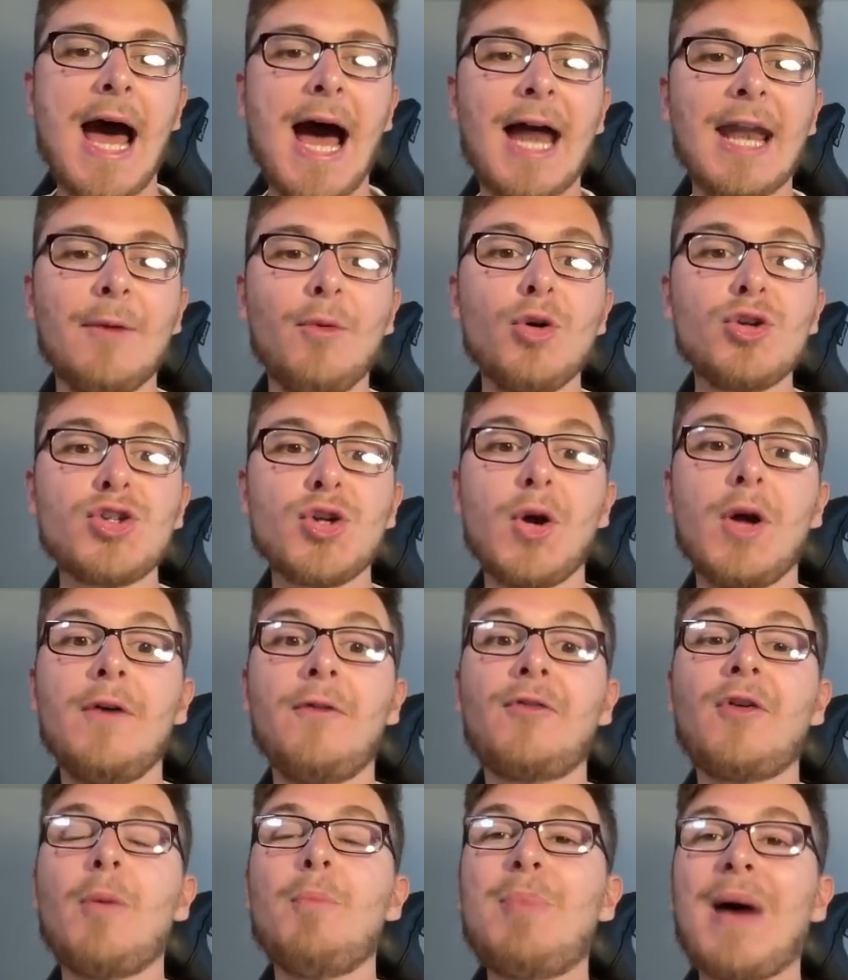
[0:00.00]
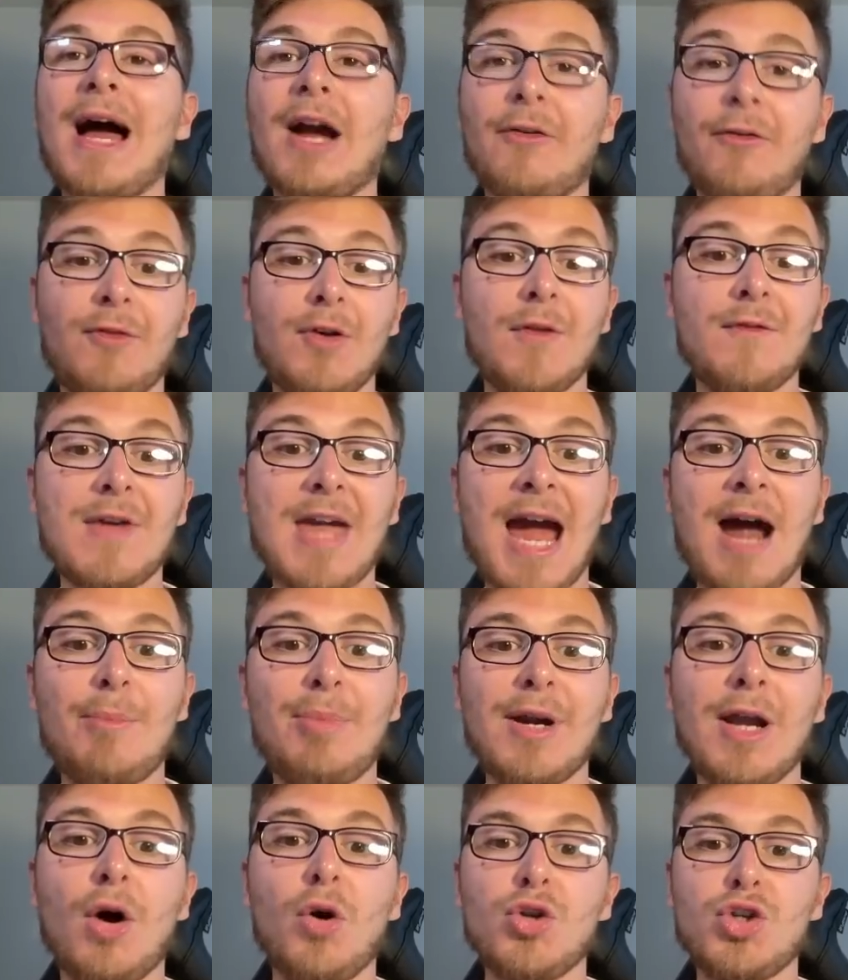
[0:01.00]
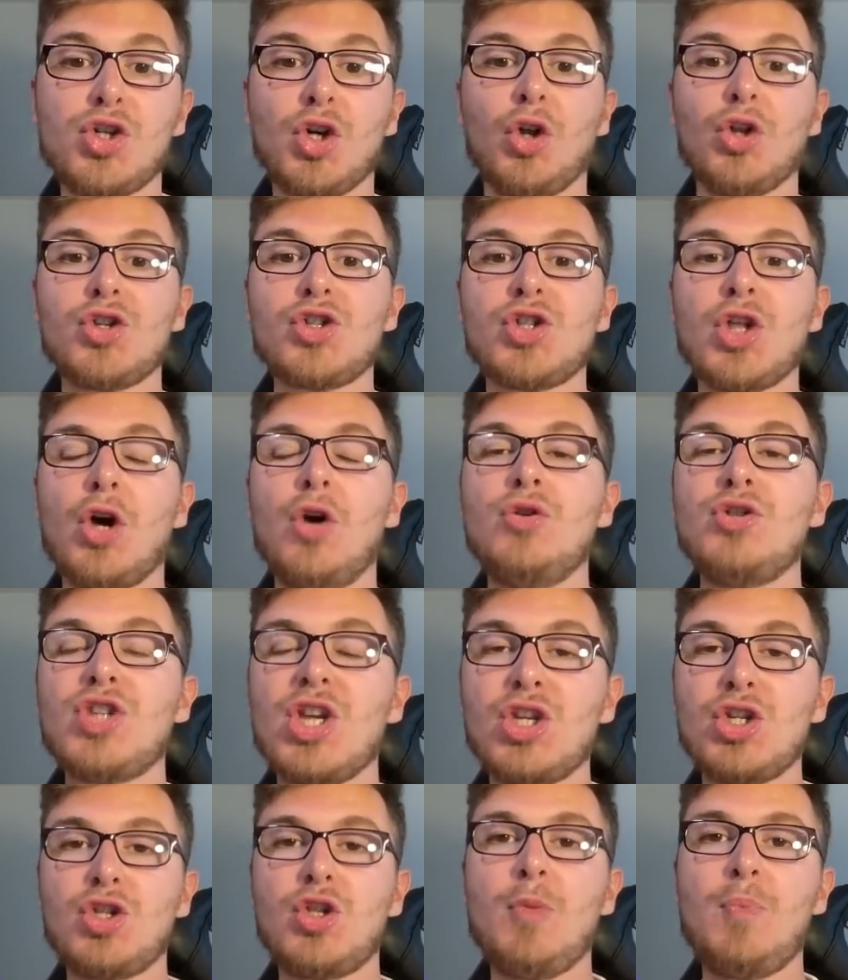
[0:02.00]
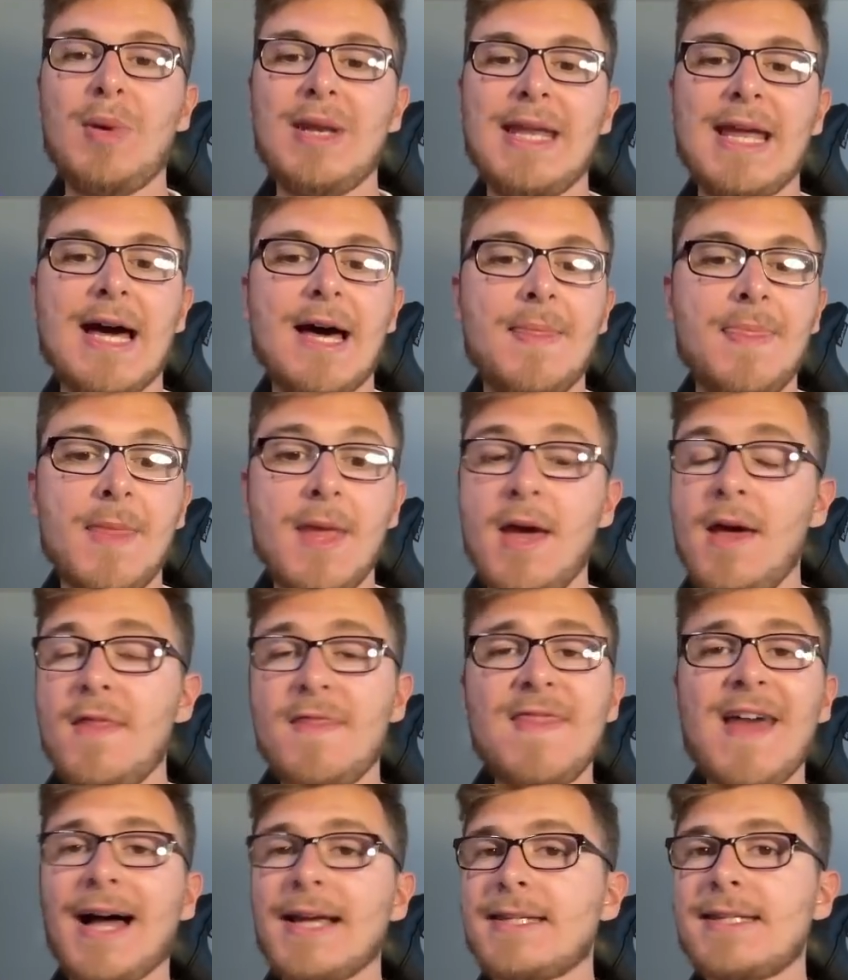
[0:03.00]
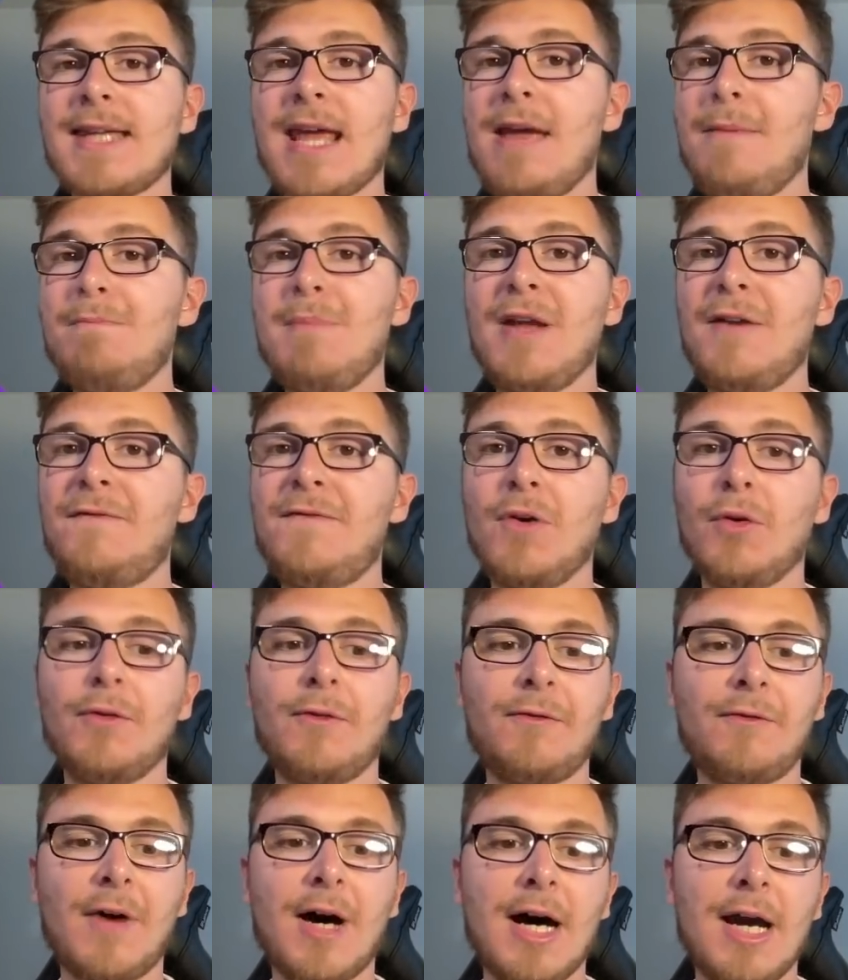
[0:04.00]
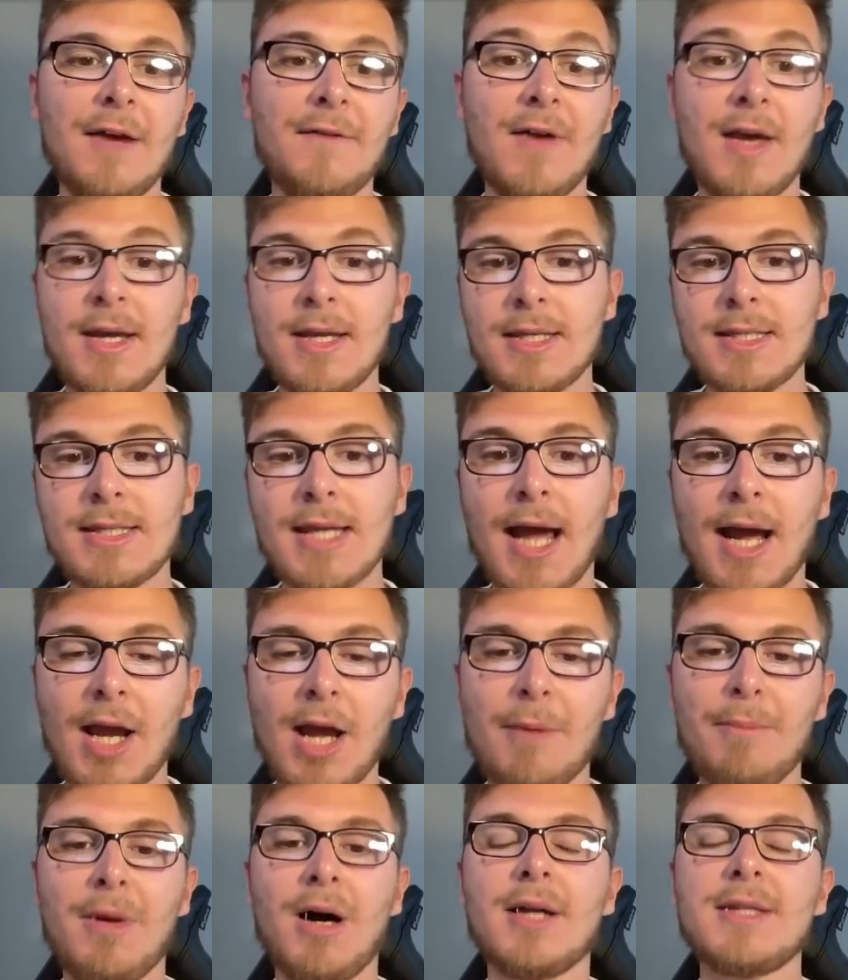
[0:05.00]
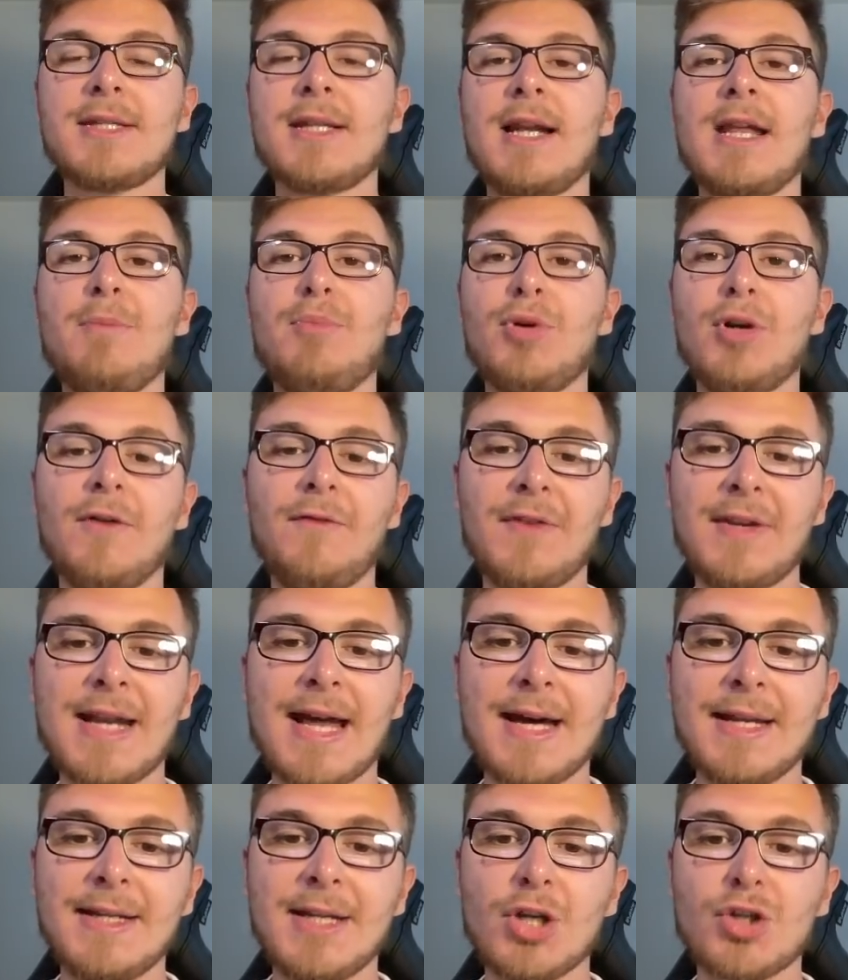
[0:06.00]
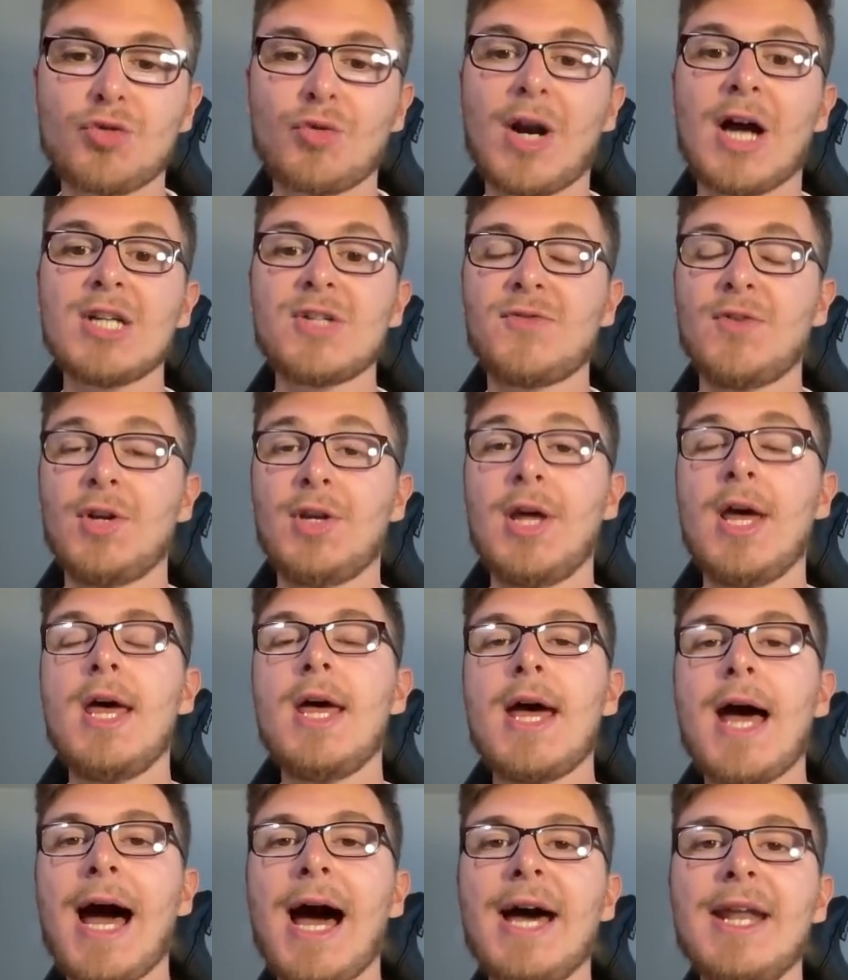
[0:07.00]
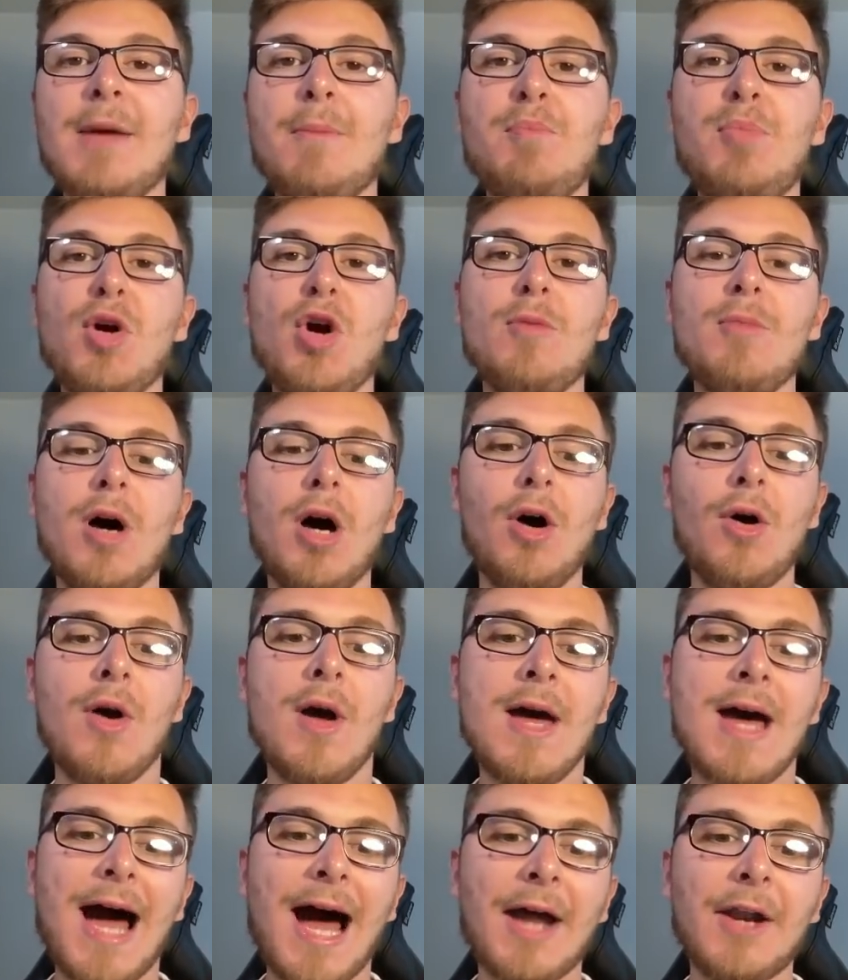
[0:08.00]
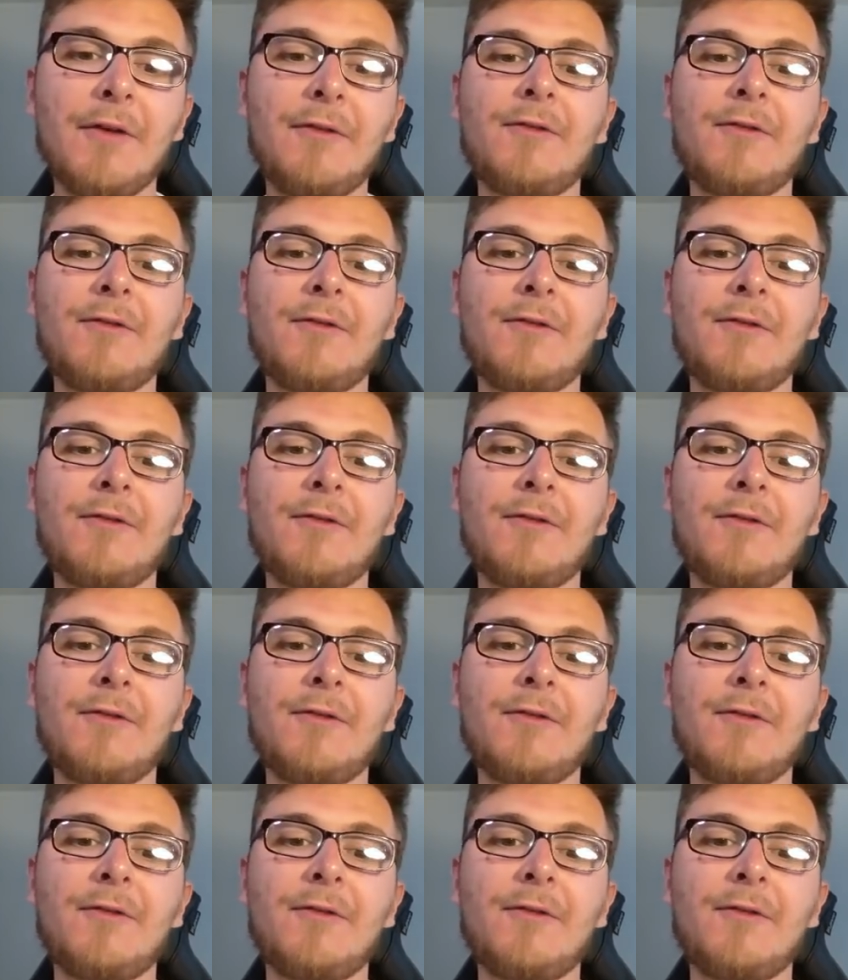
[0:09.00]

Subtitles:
And I'm also going for a back three of Gabriel, John Stones, Estupiñan, that same midfield five, Saka, Martinelli, Bruno Fernandes, Rashford, and Mbeumo, and a